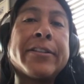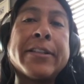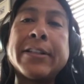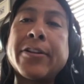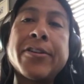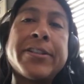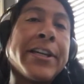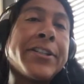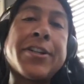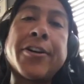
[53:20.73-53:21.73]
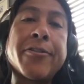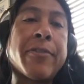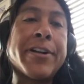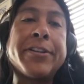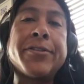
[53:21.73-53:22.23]
cursing each other
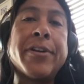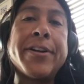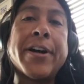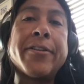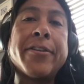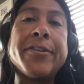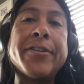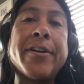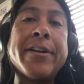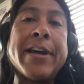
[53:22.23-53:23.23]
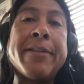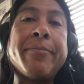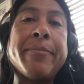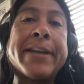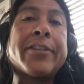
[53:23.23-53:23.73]
one to another, and
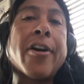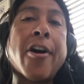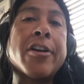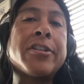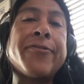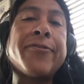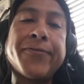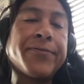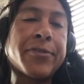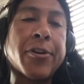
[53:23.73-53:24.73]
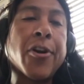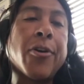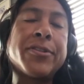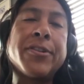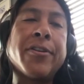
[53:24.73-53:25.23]
make their hearts
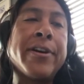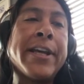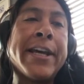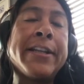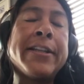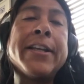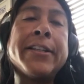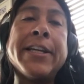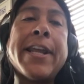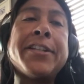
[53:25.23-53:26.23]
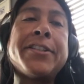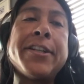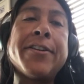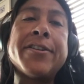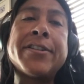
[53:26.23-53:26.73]
close, and in teenage
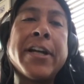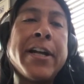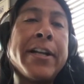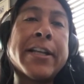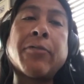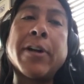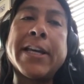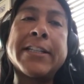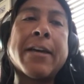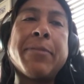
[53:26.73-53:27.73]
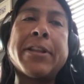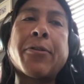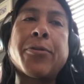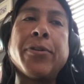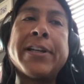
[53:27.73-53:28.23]
years, that's when kids can be the
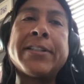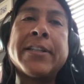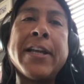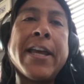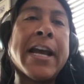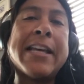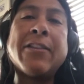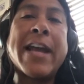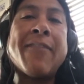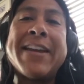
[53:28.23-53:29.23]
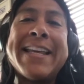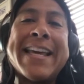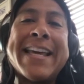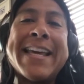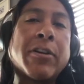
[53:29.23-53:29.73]
cruelest, and they don't have any
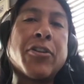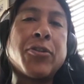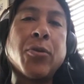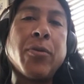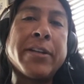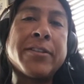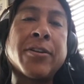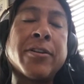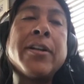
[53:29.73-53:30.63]
idea what they're doing. So